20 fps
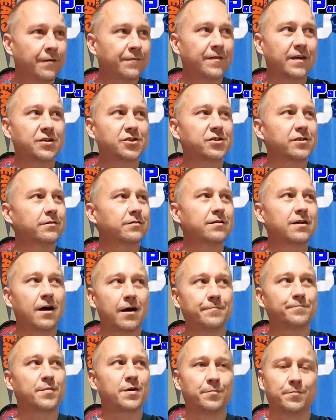they should
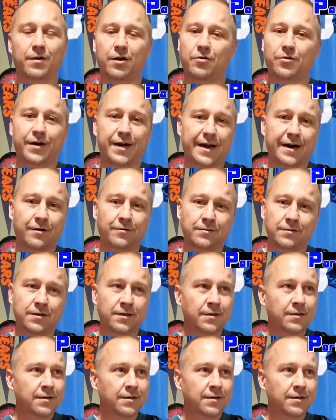not be blowing out.